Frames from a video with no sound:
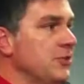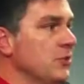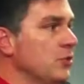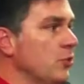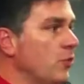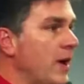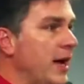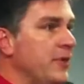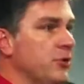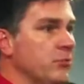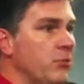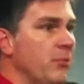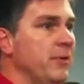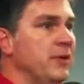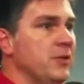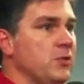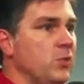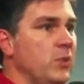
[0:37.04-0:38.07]
is a rather
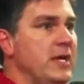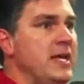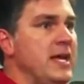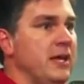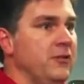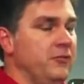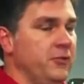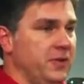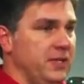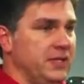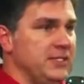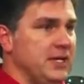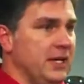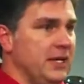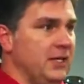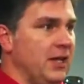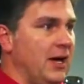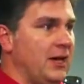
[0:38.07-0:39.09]
momentous weekend for the
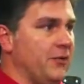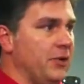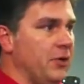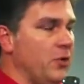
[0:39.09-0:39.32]
Kentucky Lottery